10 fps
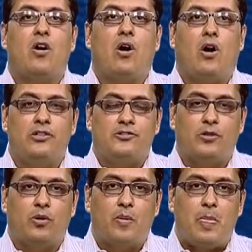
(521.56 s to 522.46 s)

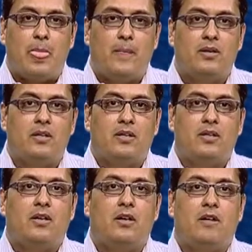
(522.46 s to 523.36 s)
Also,
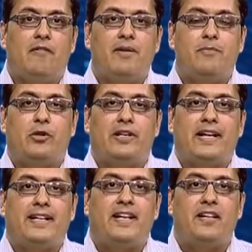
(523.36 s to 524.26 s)
when
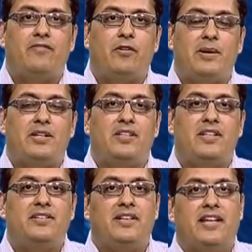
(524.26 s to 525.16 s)
protected information
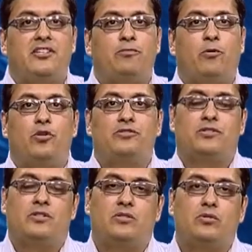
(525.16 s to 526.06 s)
is exposed
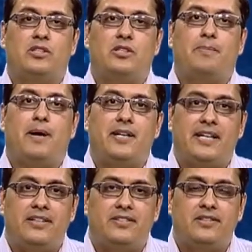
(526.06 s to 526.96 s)
to other
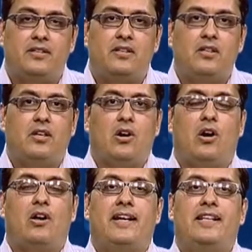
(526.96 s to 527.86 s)
parties,
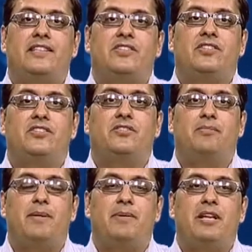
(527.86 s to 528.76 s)
organizations
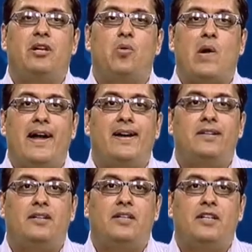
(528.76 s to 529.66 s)
may be required
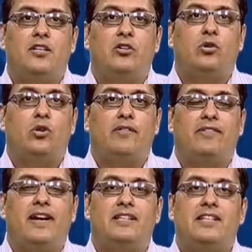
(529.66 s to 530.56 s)
to
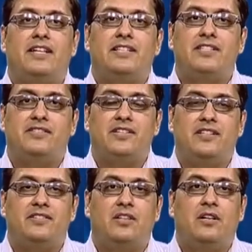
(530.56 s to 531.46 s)
notify other
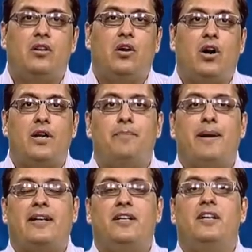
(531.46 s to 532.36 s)
agencies or
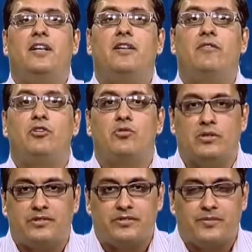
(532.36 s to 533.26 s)
impacted
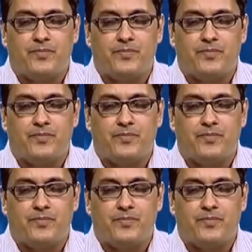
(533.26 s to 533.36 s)
individuals.